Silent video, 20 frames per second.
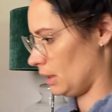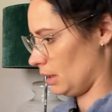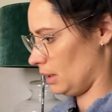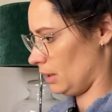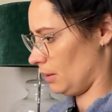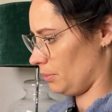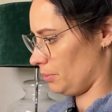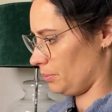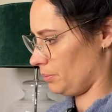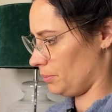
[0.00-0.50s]
see.
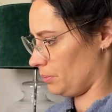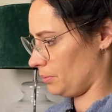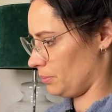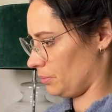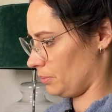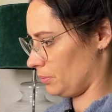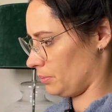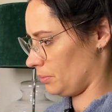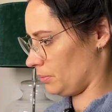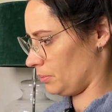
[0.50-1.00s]

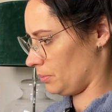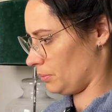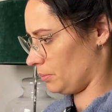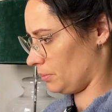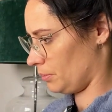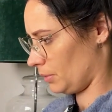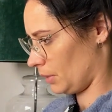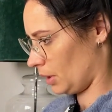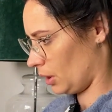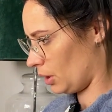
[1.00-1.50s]

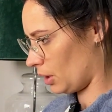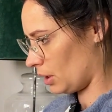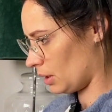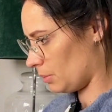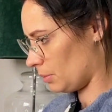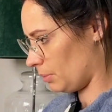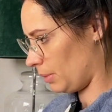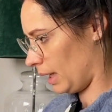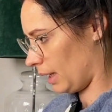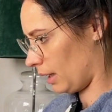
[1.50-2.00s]
Goes
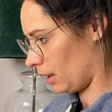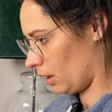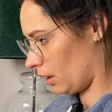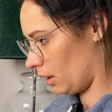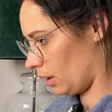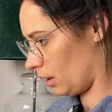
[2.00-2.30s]
back